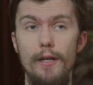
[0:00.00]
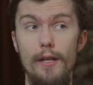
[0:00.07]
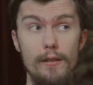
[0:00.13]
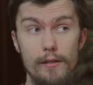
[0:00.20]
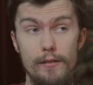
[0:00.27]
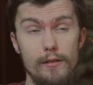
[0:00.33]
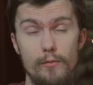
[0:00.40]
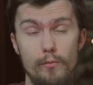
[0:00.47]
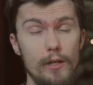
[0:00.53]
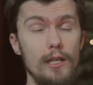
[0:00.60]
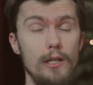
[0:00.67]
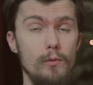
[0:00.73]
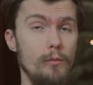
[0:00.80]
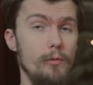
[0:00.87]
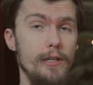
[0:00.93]
And this is
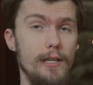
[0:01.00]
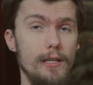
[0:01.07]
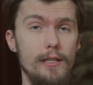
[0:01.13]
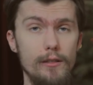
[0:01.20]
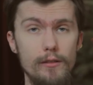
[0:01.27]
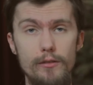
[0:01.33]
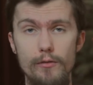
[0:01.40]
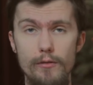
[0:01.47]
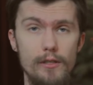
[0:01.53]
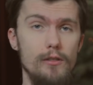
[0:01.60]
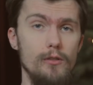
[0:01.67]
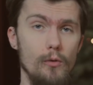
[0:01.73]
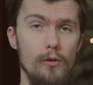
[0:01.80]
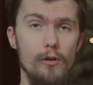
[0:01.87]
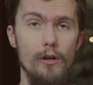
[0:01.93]
really where we get into the
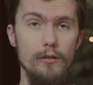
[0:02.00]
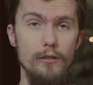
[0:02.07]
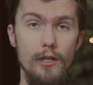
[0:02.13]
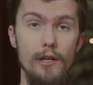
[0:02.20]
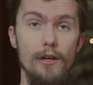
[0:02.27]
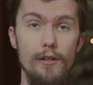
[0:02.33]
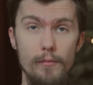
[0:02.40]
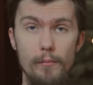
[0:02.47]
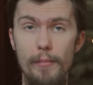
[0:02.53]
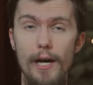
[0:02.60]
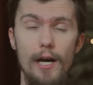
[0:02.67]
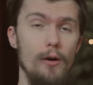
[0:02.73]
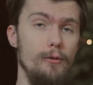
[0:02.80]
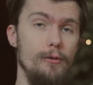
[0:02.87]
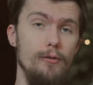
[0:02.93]
so-called
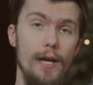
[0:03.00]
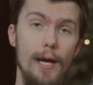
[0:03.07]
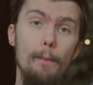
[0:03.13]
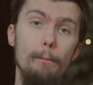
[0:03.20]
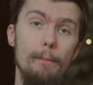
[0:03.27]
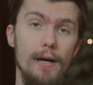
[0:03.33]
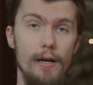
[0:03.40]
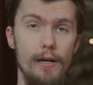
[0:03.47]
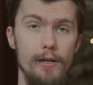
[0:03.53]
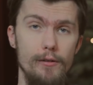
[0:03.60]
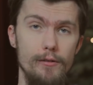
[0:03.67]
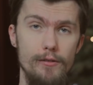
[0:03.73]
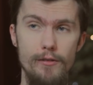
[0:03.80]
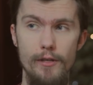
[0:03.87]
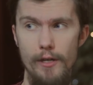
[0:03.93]
gunpowder
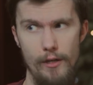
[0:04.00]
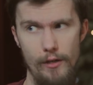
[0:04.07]
empires,